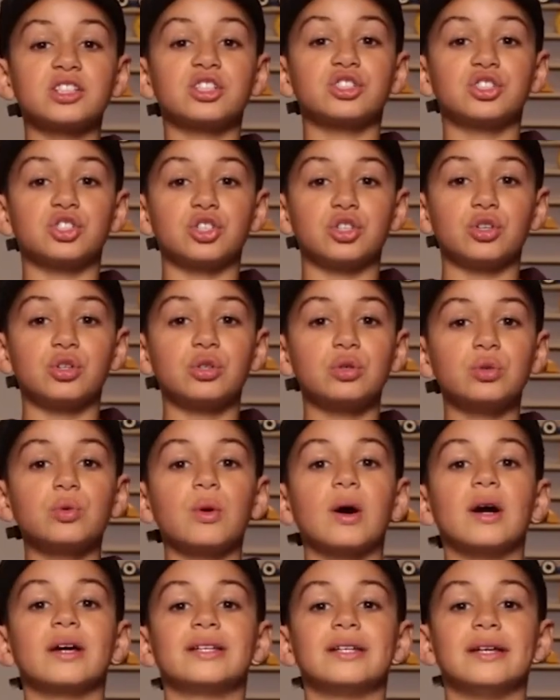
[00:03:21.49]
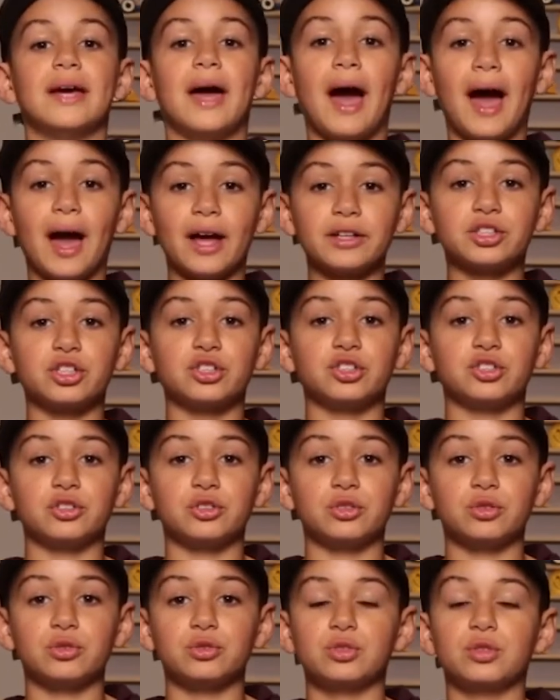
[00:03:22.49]
to do what he had to
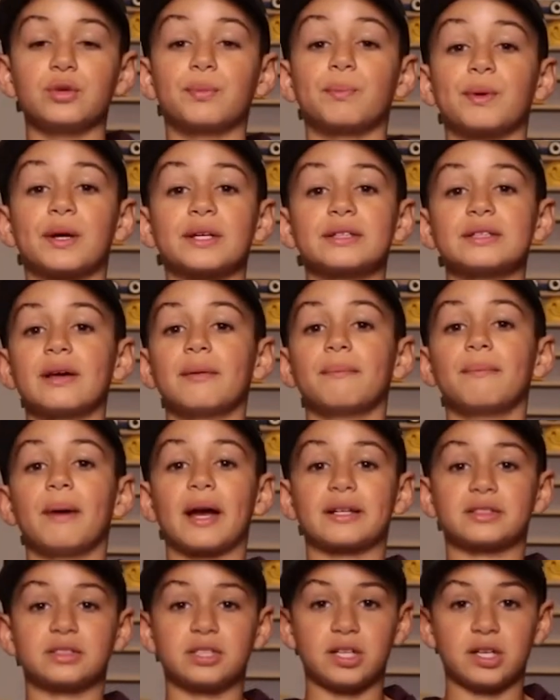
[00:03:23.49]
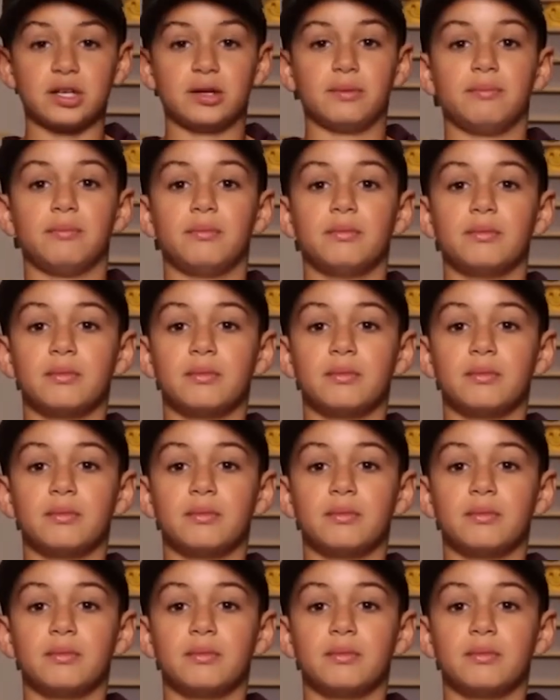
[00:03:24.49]
do to bring them back to him.